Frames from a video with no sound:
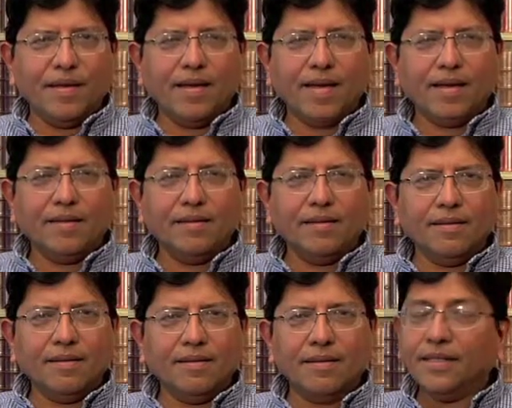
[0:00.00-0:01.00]
And
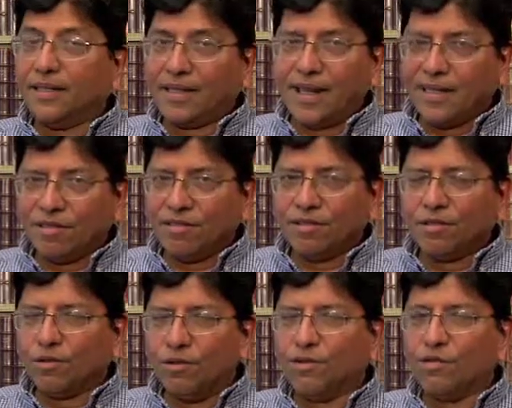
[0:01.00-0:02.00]
then the crisis is
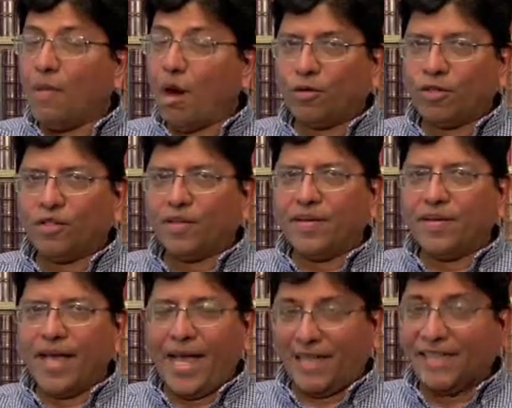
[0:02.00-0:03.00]
going to mount,
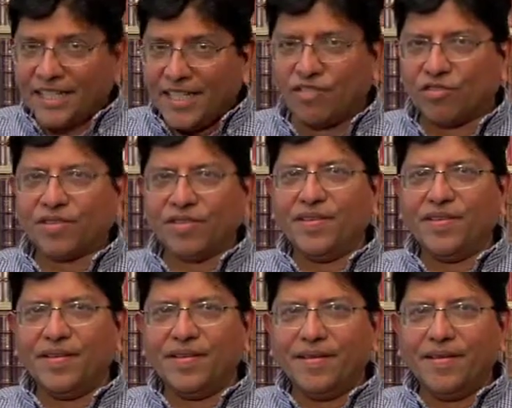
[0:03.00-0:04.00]
as it is.
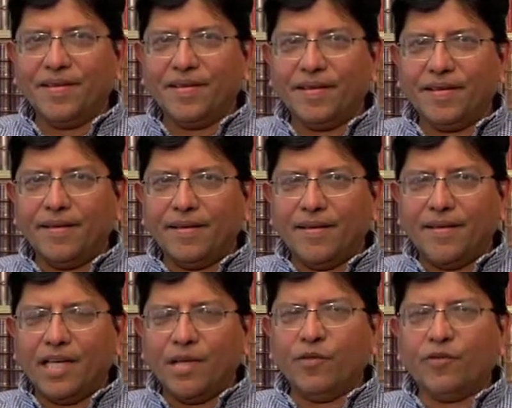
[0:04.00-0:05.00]

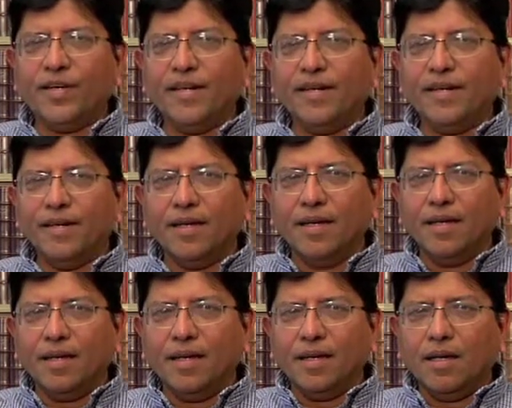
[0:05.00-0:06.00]
I'm afraid
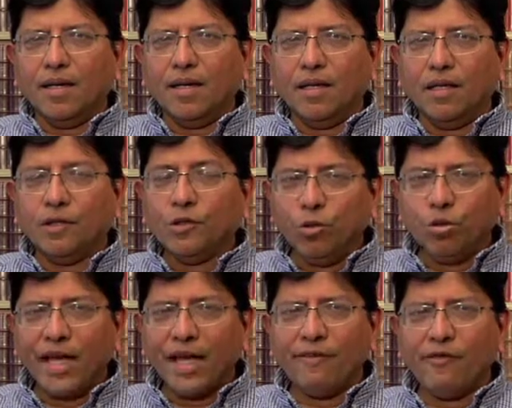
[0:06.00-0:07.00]

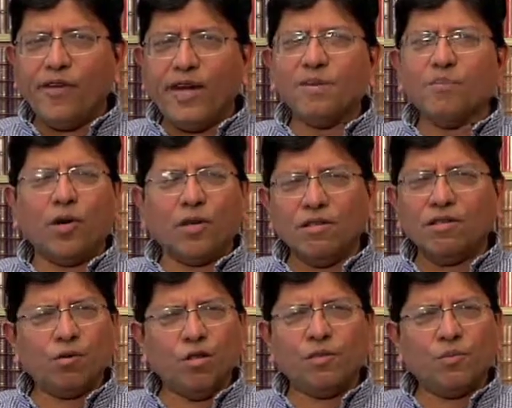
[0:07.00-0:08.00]
youth have a very important
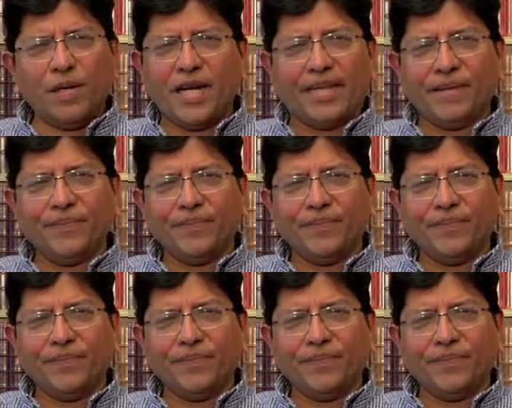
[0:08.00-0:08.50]
role to play